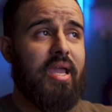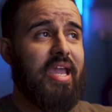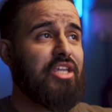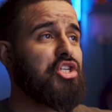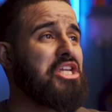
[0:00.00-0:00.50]

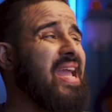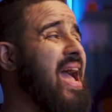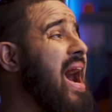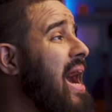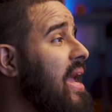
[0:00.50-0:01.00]

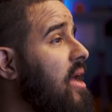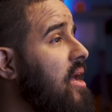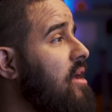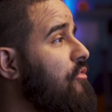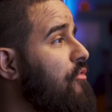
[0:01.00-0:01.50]

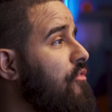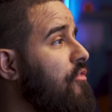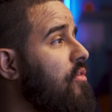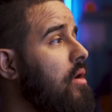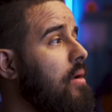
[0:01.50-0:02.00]
HEIF.